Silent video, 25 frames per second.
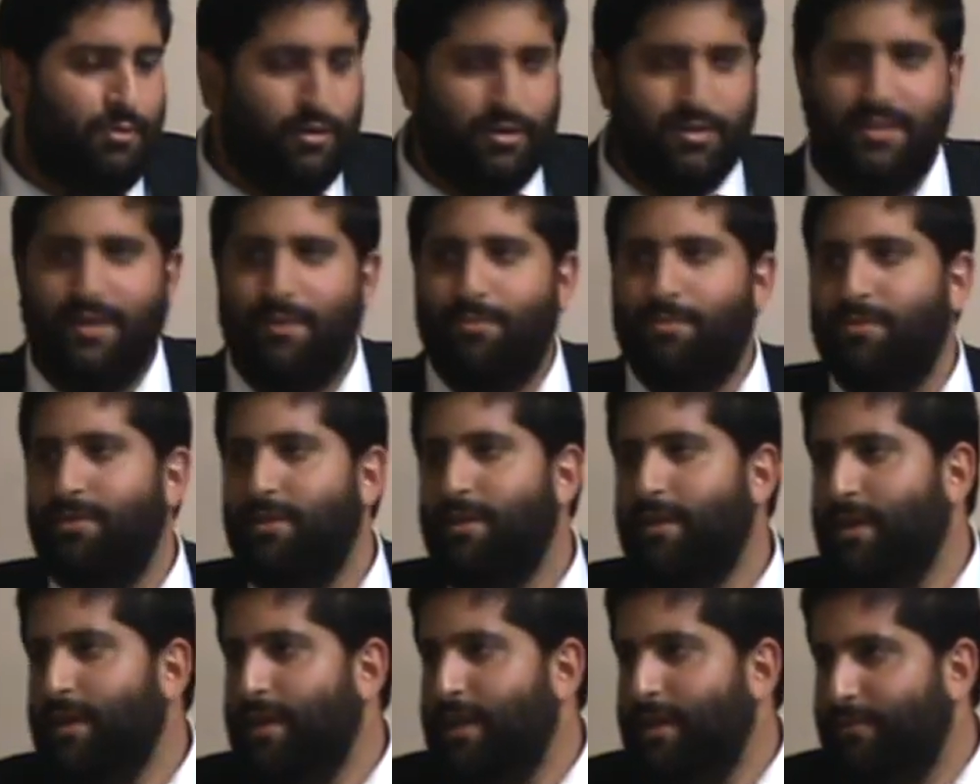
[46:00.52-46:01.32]
for example,
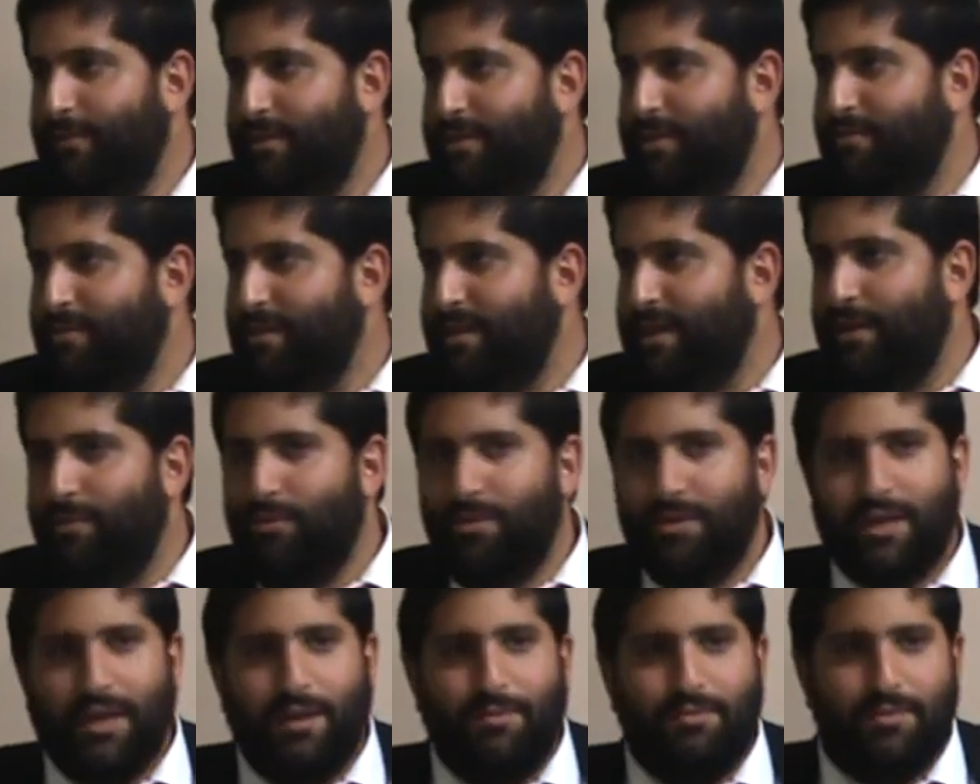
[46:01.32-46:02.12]
the Talmid Chacham
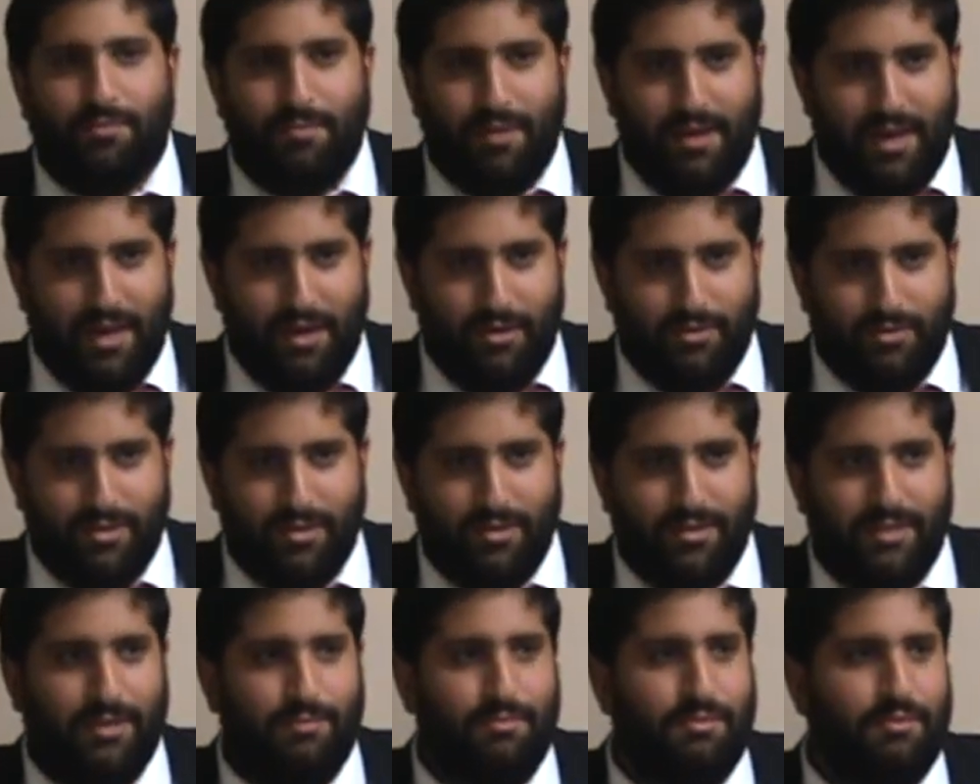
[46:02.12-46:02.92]
were to come to my house
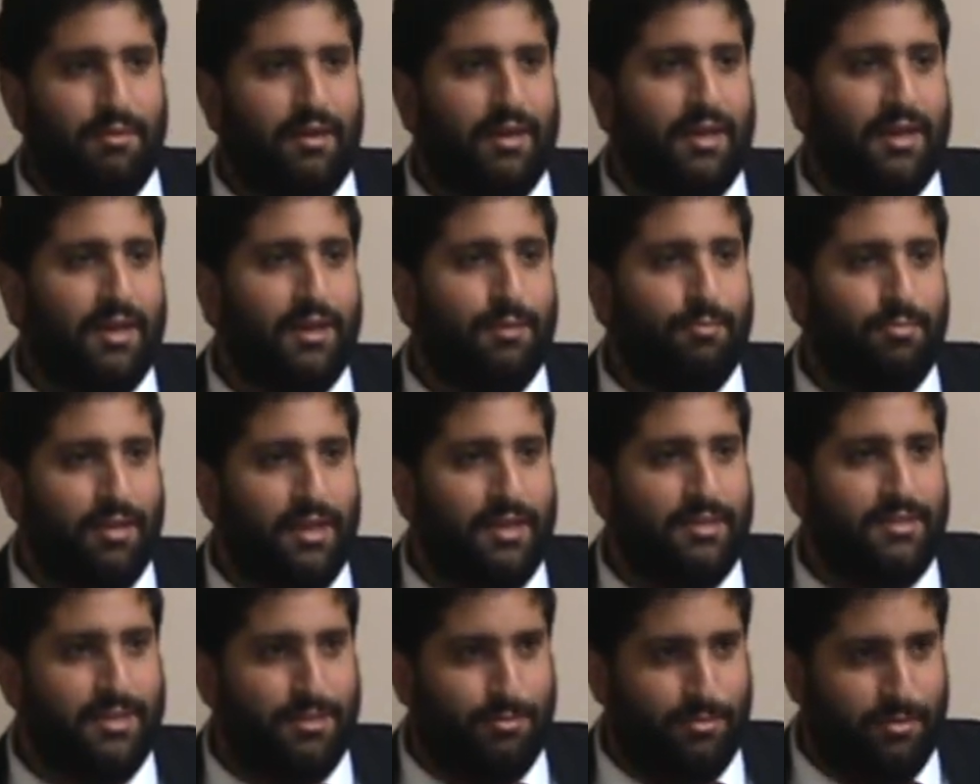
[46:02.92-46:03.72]
and see me making a
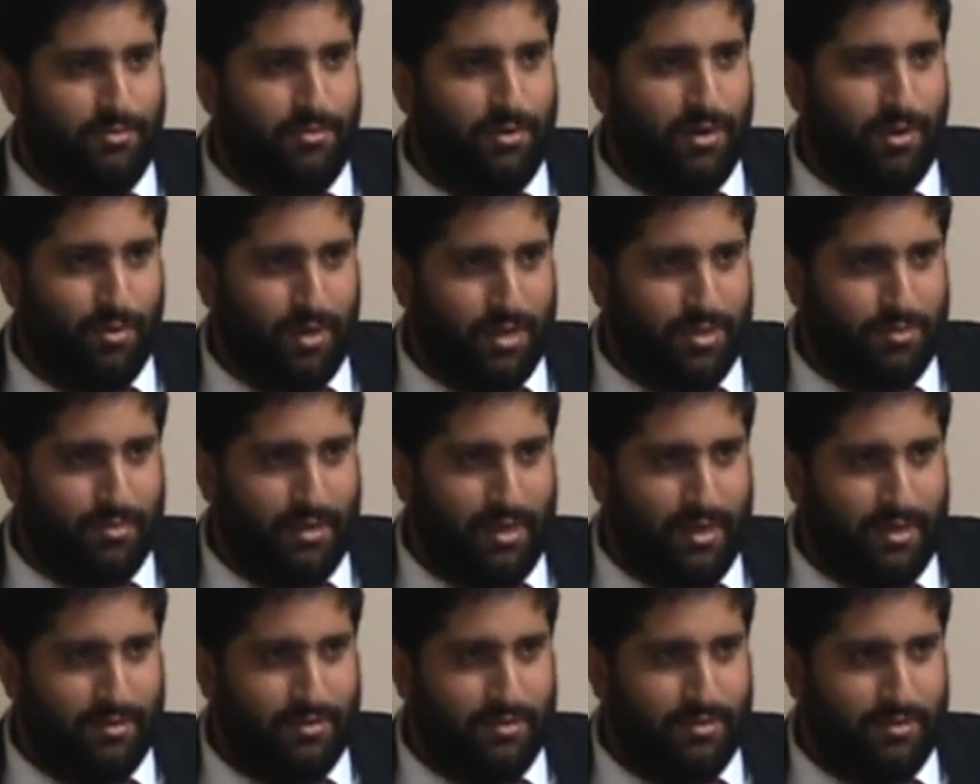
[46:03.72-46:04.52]
blessing before I wash
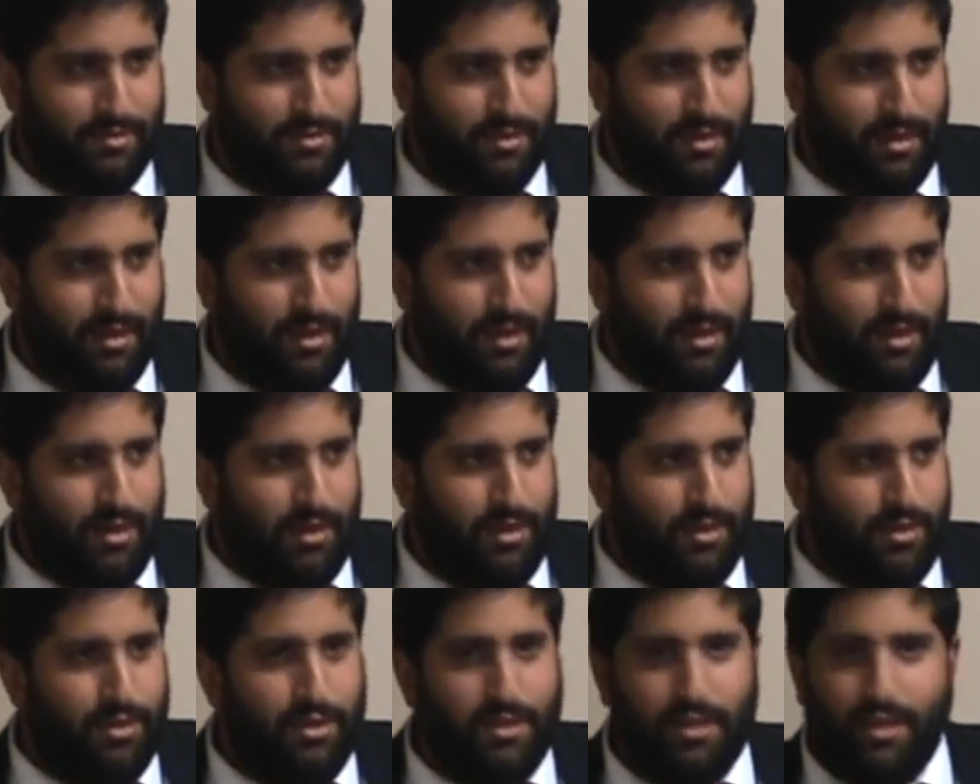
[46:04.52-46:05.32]
my hands.
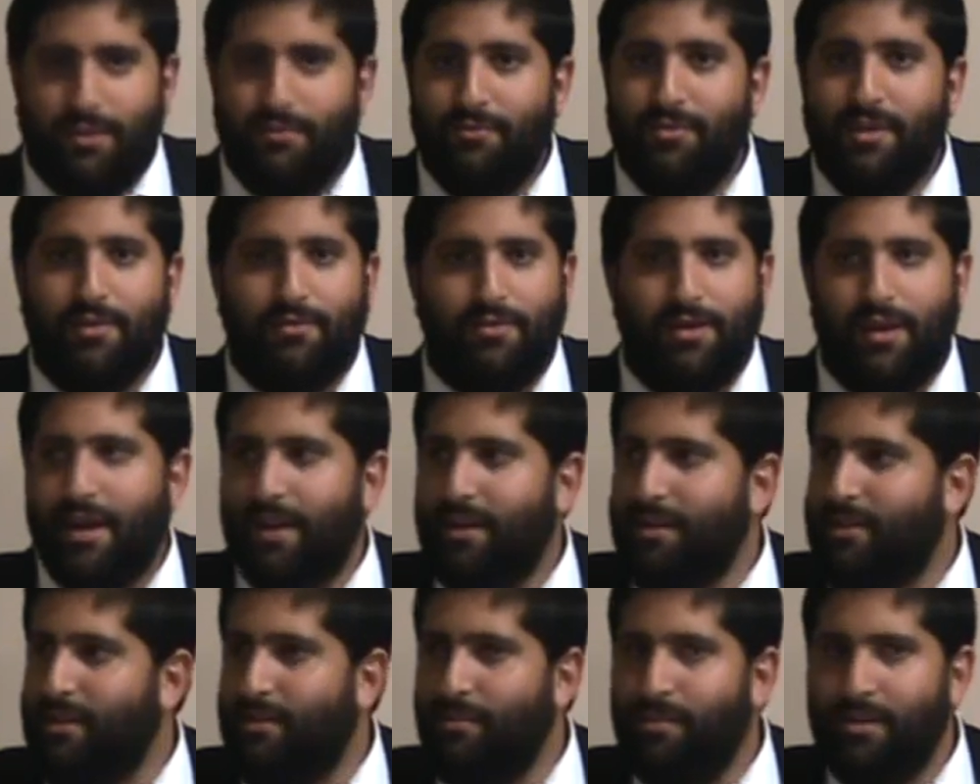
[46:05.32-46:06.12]
Mm-hmm. You know that I've never
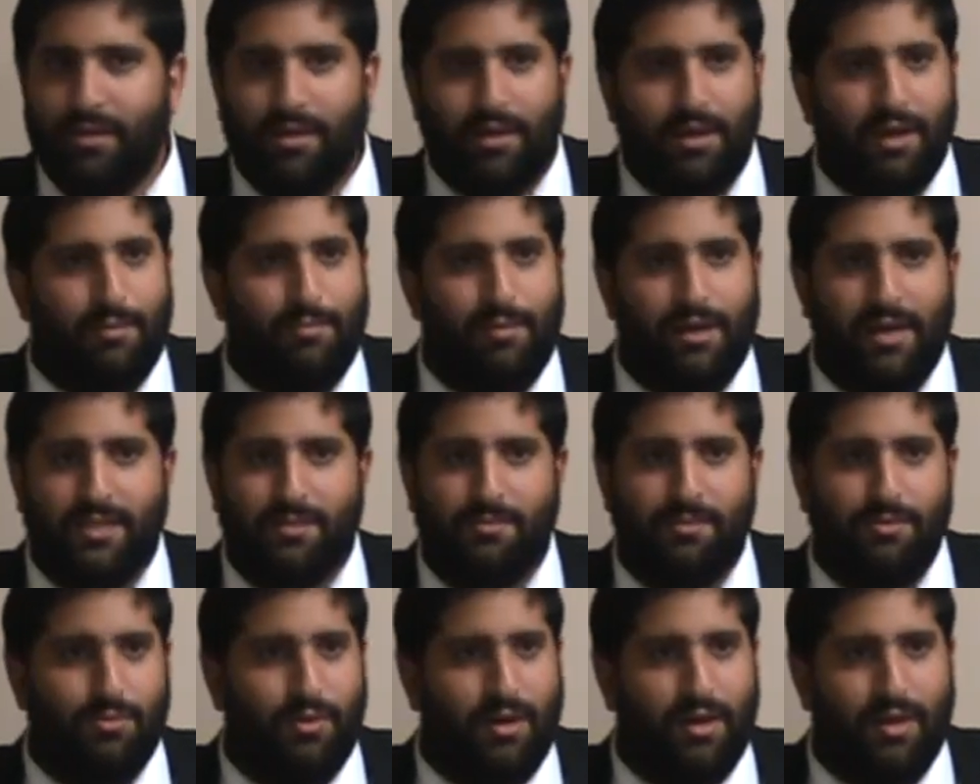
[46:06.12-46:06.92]
had a Talmid Chacham
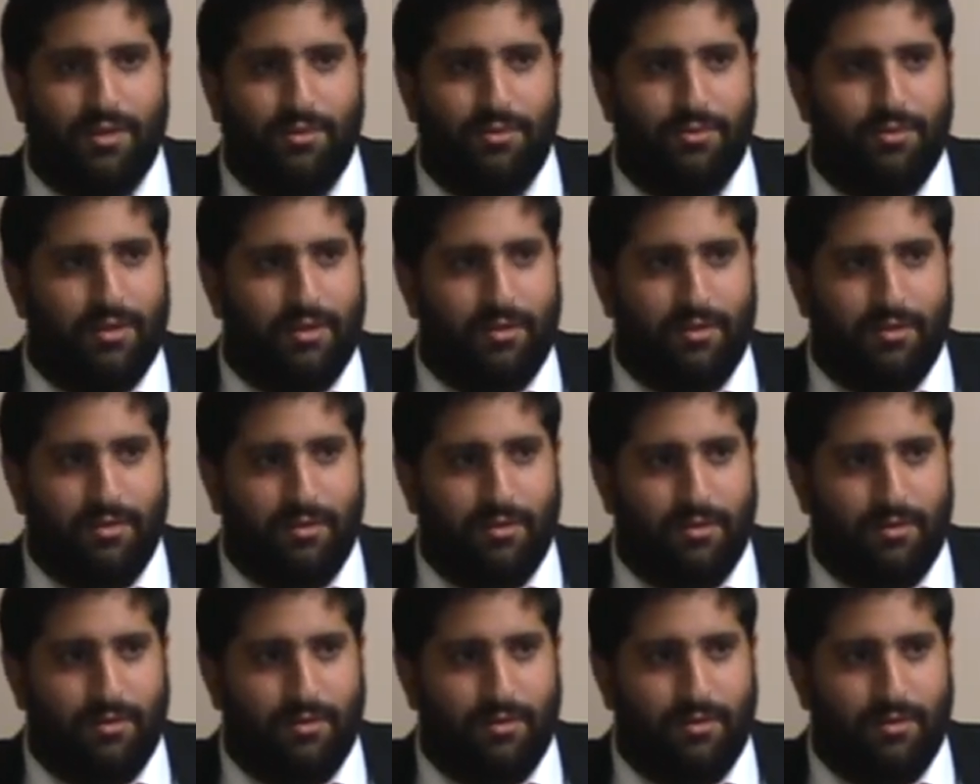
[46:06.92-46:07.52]
ask me why I do that?